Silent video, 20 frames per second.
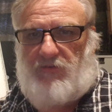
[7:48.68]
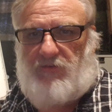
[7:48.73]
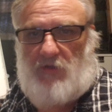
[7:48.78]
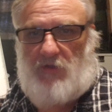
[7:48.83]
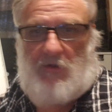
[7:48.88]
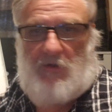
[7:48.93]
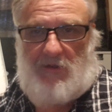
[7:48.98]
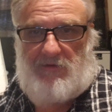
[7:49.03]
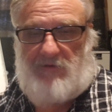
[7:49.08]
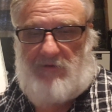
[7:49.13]

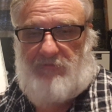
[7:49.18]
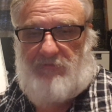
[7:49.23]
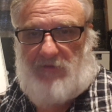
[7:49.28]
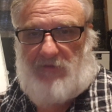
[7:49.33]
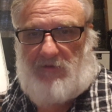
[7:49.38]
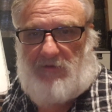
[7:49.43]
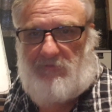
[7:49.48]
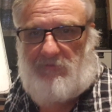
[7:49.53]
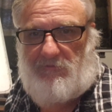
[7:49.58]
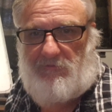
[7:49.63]

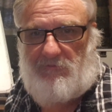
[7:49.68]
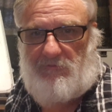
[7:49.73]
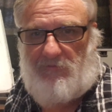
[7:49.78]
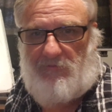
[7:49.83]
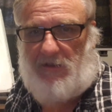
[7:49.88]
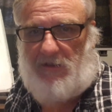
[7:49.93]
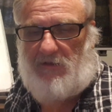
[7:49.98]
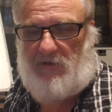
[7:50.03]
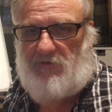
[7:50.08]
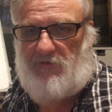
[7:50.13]
scientific
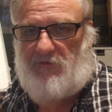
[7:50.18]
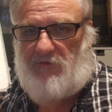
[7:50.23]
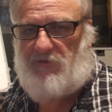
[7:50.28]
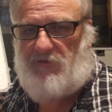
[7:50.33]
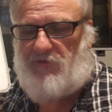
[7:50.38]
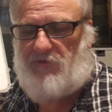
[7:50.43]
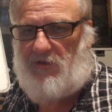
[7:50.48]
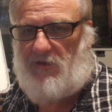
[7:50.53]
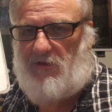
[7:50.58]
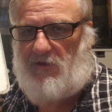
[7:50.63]
things
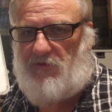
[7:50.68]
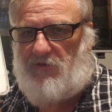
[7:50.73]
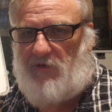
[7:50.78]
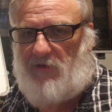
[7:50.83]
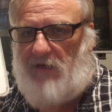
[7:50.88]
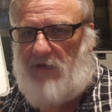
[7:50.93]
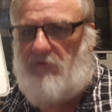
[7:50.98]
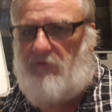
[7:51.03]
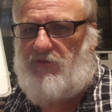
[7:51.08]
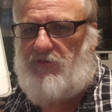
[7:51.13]
is seen as a
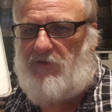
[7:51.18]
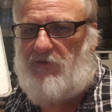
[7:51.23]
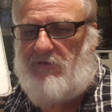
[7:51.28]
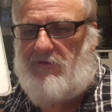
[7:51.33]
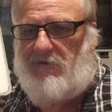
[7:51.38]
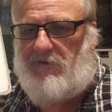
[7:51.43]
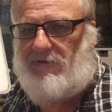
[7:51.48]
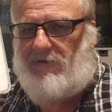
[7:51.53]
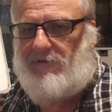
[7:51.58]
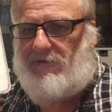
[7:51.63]
heresy
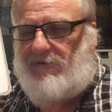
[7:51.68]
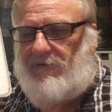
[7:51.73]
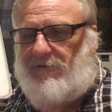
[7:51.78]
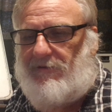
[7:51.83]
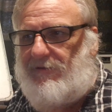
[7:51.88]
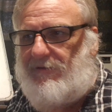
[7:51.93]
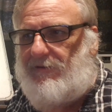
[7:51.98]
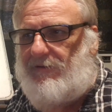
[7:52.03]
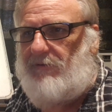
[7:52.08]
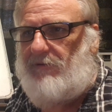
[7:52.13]

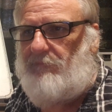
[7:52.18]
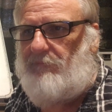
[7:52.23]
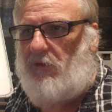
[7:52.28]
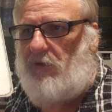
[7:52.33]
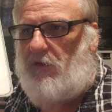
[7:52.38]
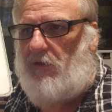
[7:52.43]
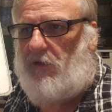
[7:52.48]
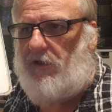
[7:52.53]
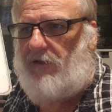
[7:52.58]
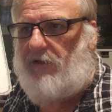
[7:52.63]

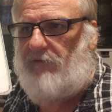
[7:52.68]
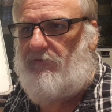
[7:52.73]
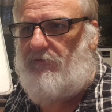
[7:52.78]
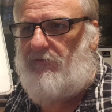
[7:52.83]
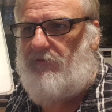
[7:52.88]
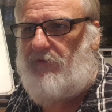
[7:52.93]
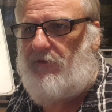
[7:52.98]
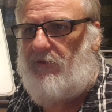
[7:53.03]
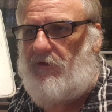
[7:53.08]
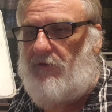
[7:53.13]
by
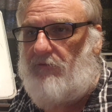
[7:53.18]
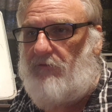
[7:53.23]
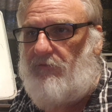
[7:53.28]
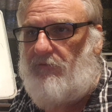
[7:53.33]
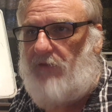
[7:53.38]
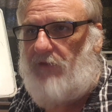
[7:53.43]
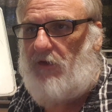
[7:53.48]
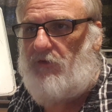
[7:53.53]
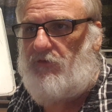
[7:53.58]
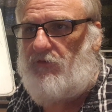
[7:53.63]

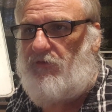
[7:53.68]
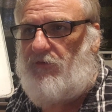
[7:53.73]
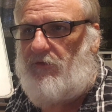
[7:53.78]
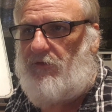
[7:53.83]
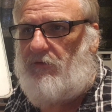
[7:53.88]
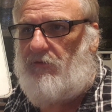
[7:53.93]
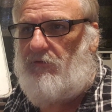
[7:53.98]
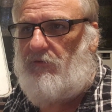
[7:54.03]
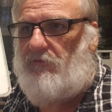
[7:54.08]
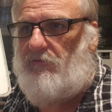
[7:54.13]
those that
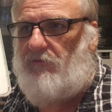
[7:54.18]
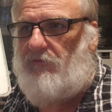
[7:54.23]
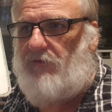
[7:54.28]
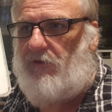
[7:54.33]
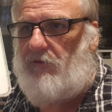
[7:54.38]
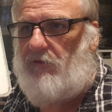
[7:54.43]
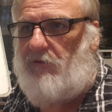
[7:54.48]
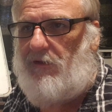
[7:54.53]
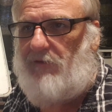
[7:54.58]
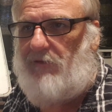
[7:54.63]

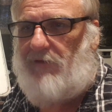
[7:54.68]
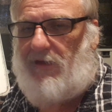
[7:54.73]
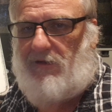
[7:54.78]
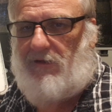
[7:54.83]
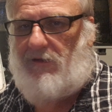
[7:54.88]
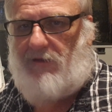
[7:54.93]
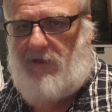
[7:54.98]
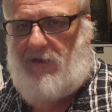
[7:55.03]
are in that